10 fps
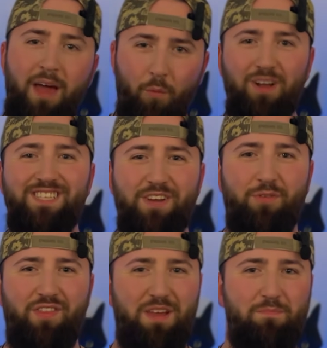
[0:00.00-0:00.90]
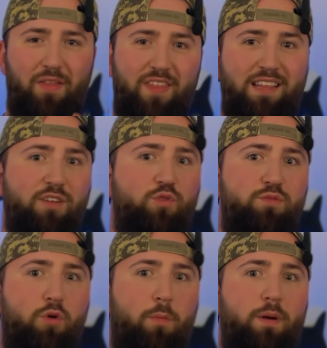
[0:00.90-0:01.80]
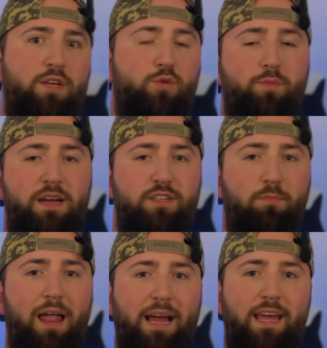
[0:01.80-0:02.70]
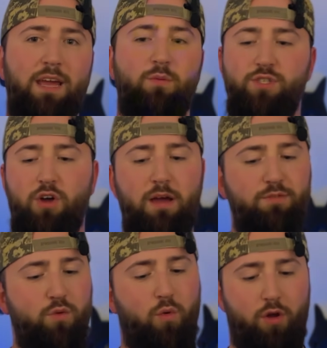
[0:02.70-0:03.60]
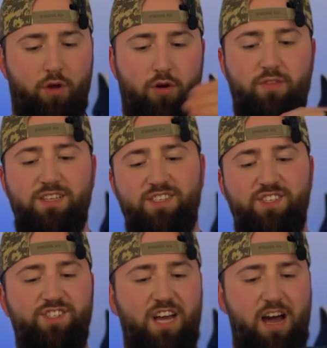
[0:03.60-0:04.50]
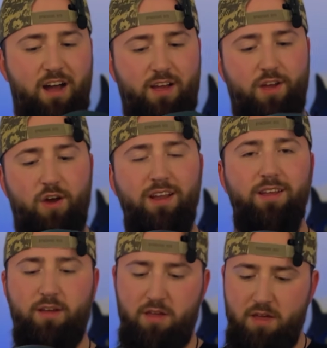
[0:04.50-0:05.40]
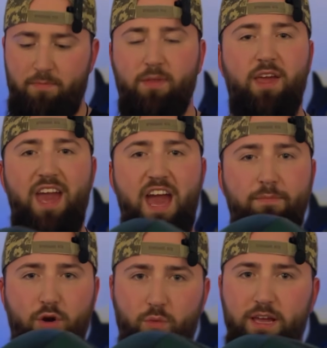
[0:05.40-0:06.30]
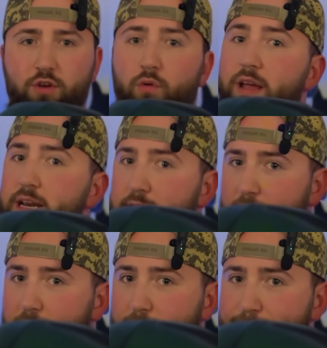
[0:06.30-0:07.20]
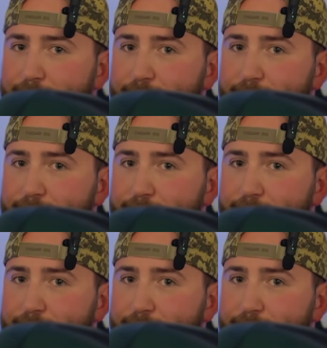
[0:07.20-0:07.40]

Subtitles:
And once everything but that little small piece was painted black, it was time to work on this dark, kind of camo-y green colour.